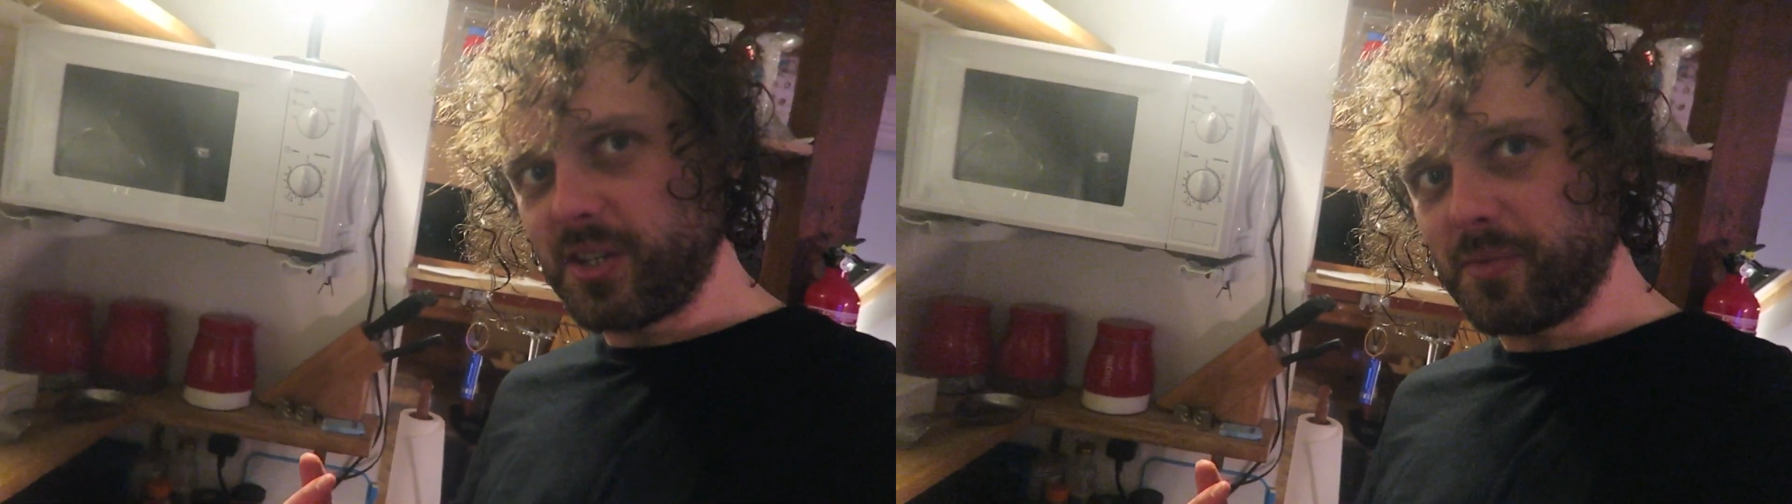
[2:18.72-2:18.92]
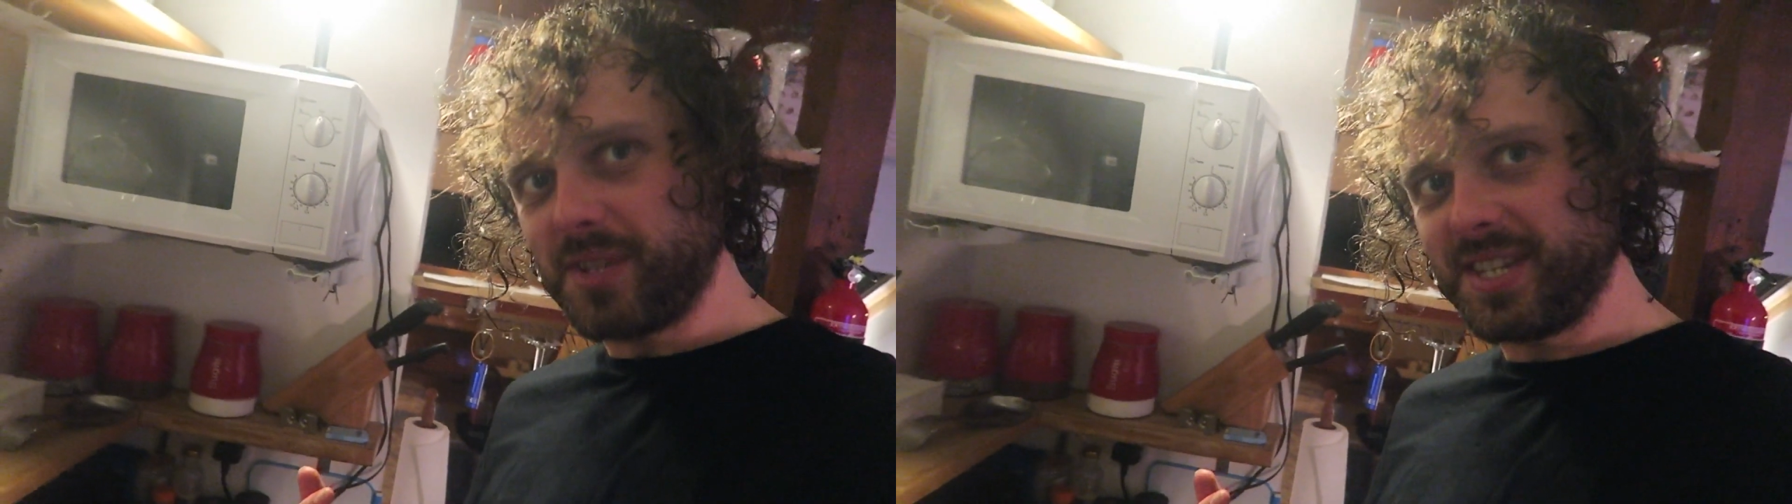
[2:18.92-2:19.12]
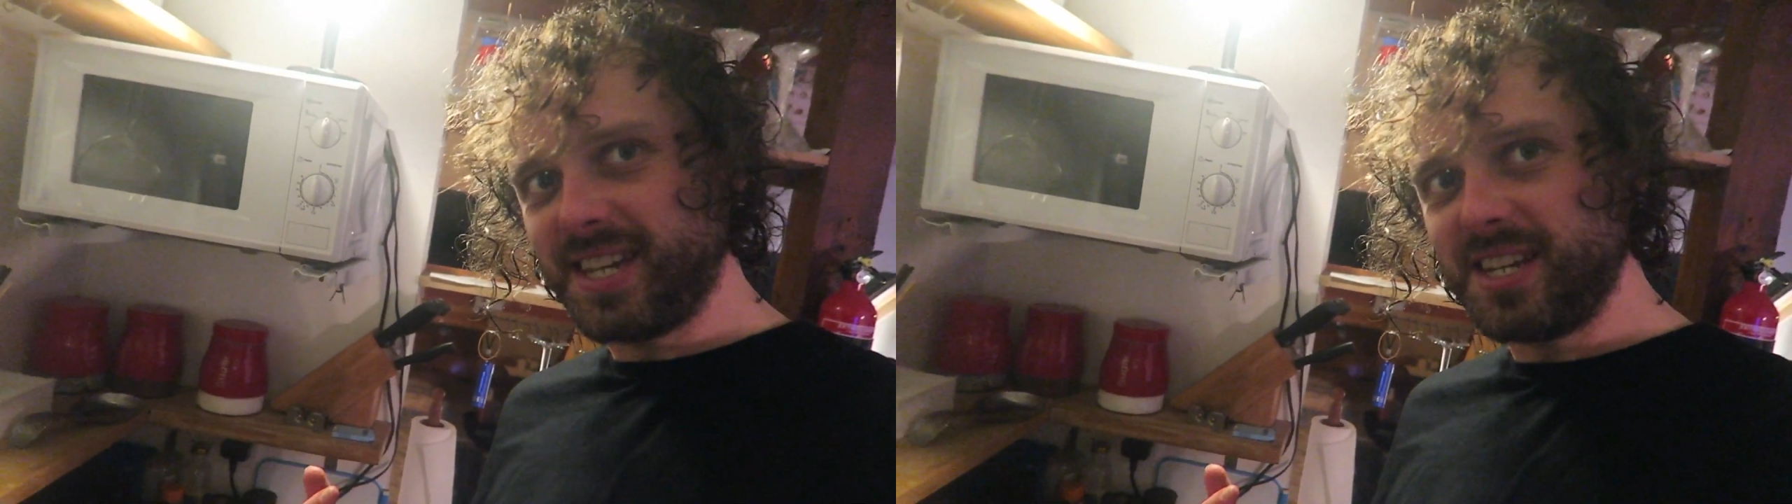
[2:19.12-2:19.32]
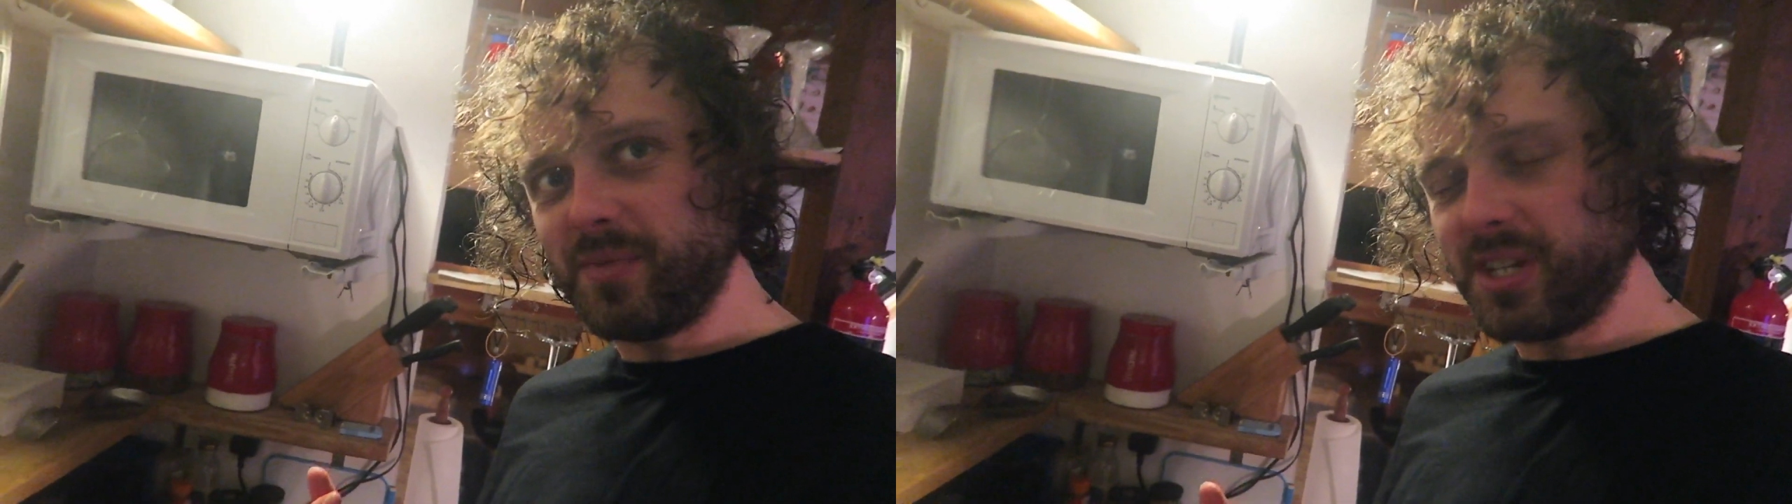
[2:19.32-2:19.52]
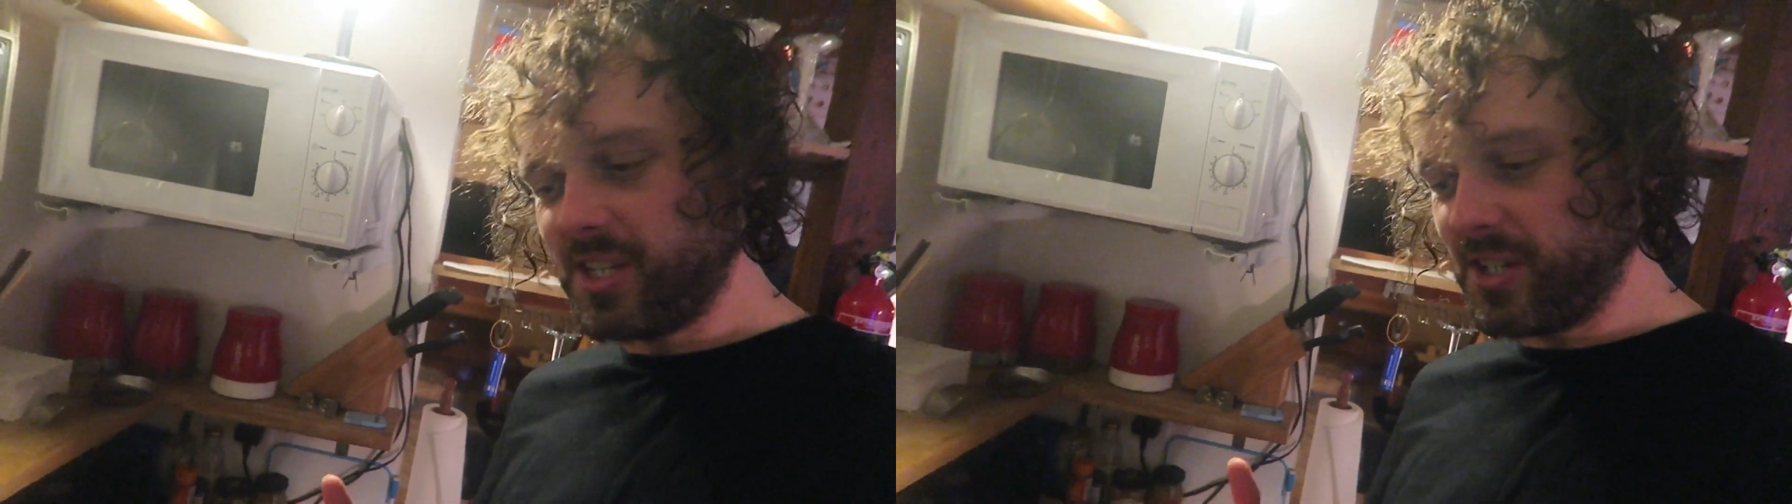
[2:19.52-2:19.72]
someone said you
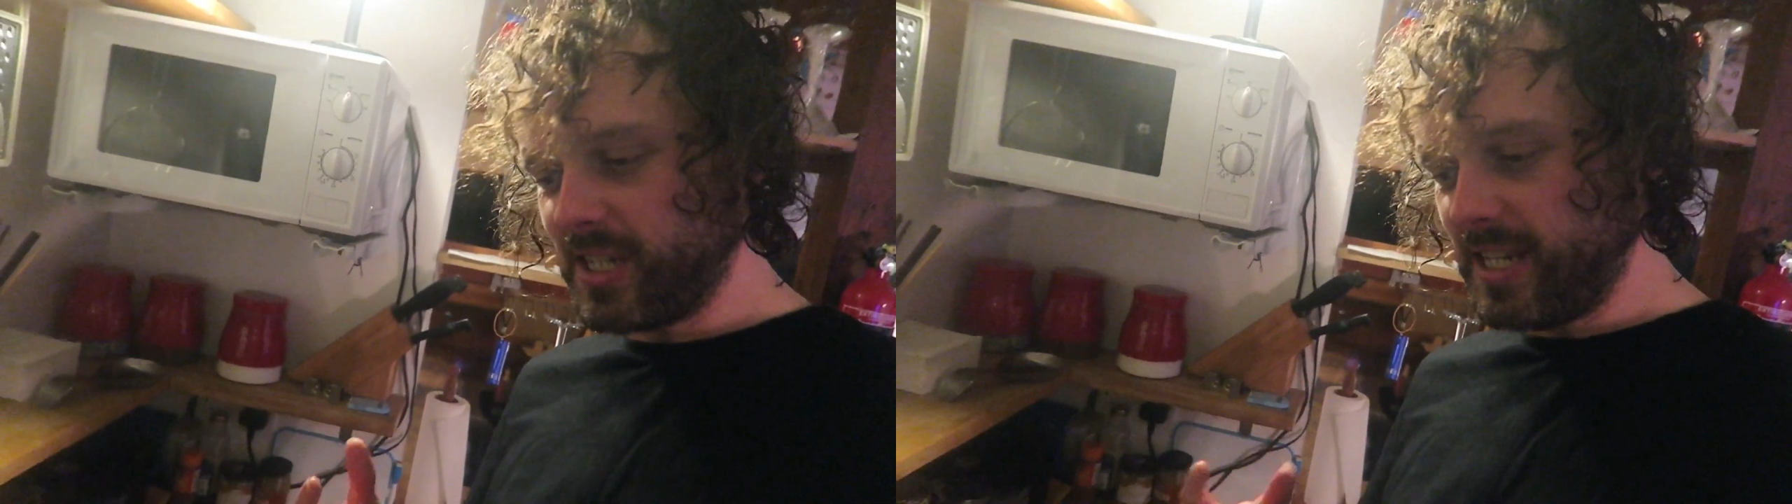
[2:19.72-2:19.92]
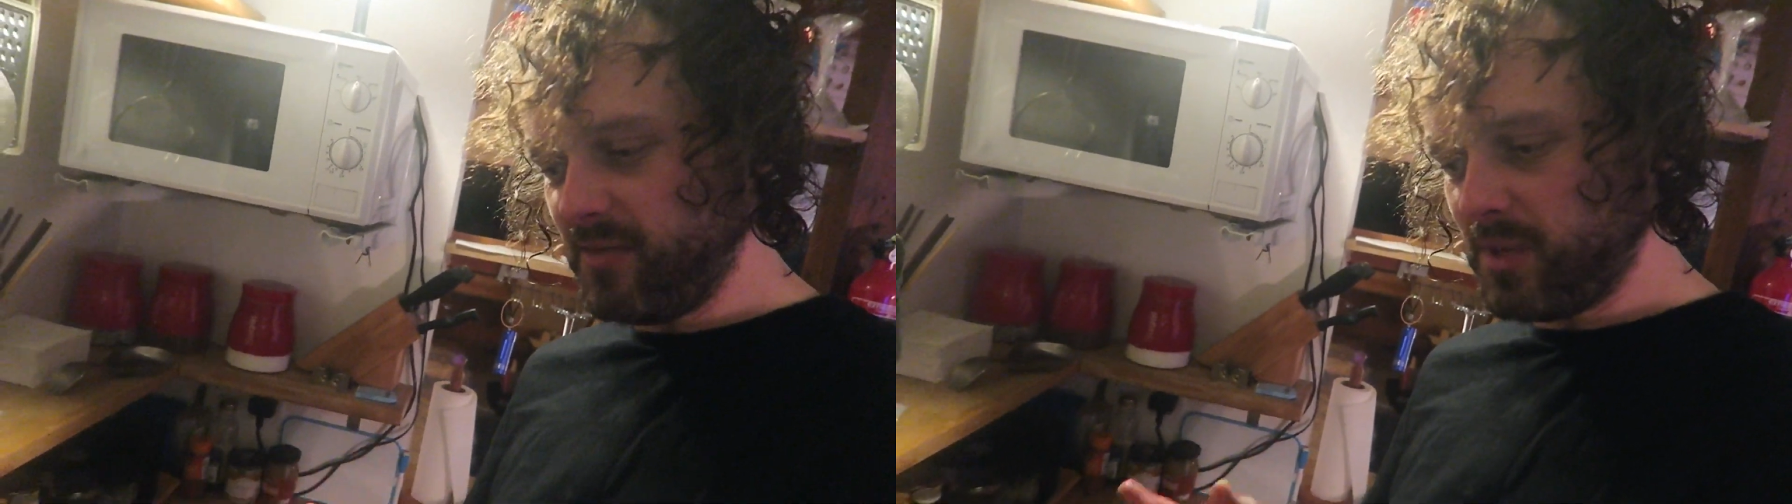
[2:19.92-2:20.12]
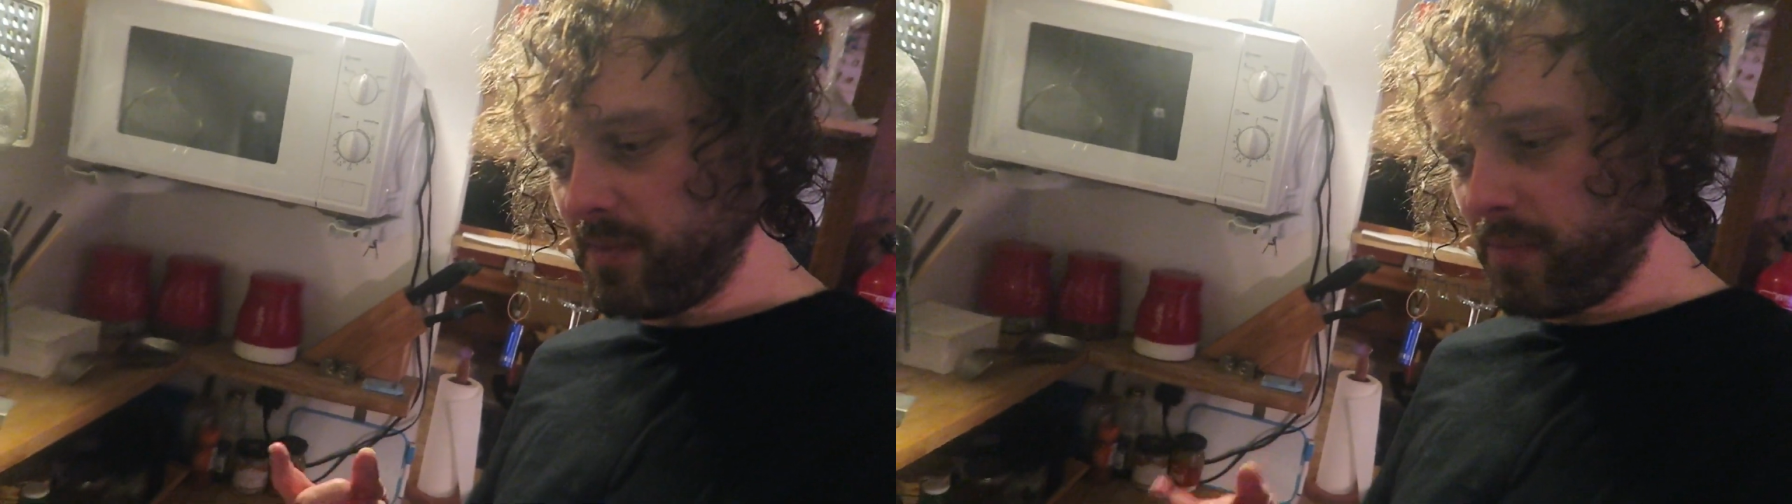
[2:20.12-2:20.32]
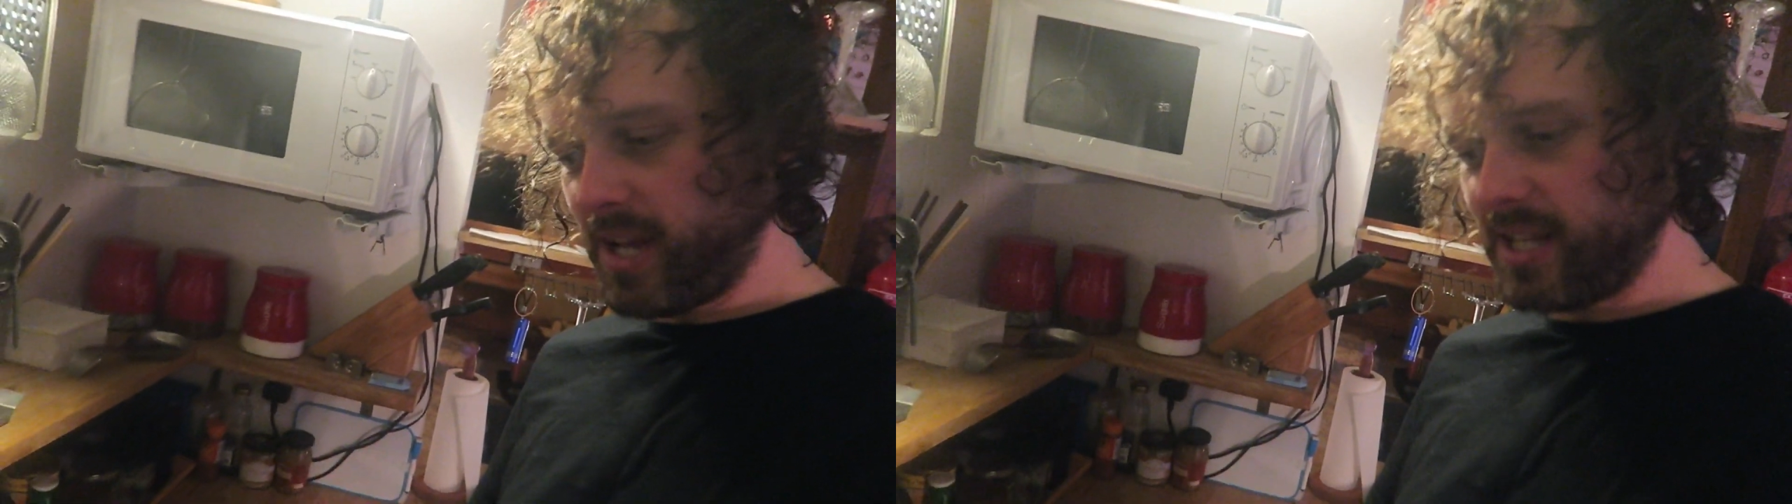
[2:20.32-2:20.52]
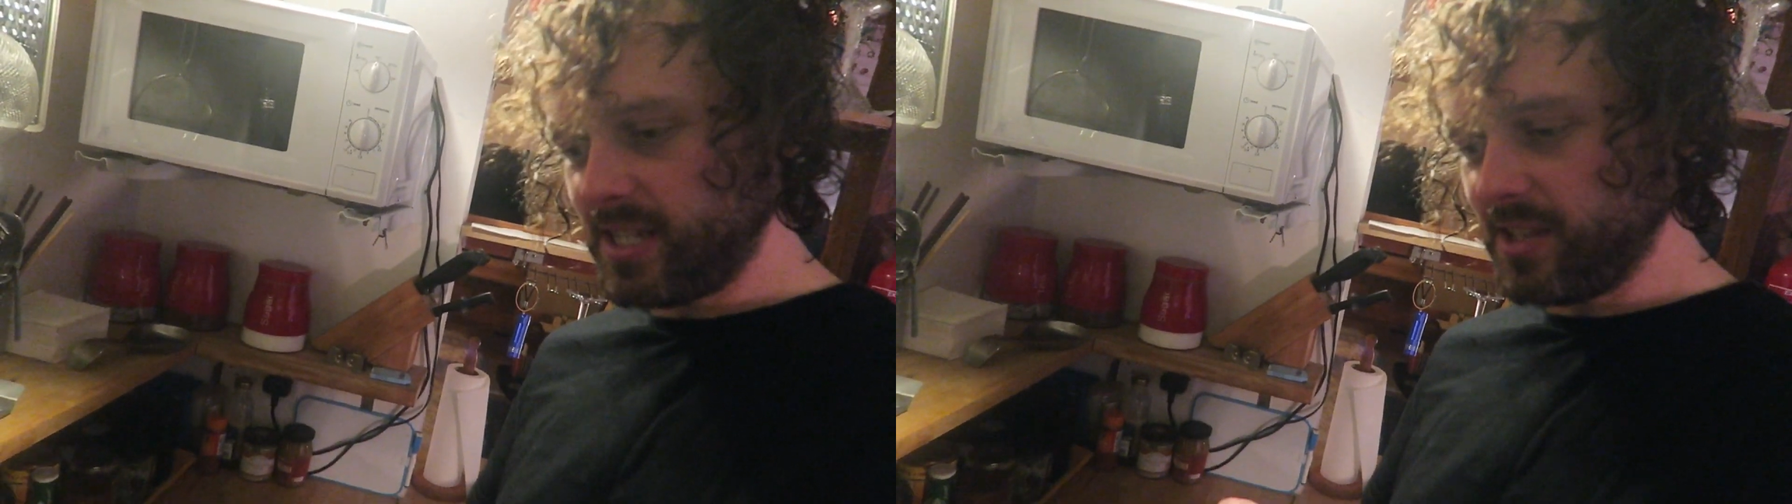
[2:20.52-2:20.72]
meant to just leave them in the
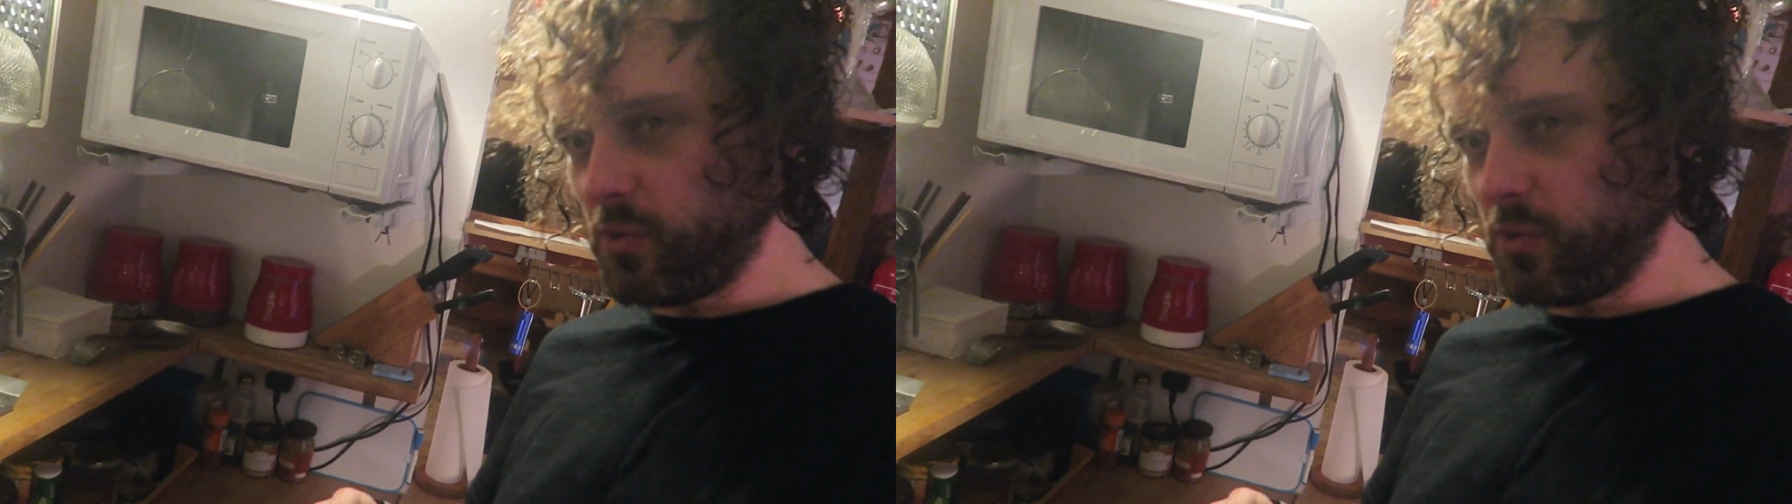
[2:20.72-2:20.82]
pan till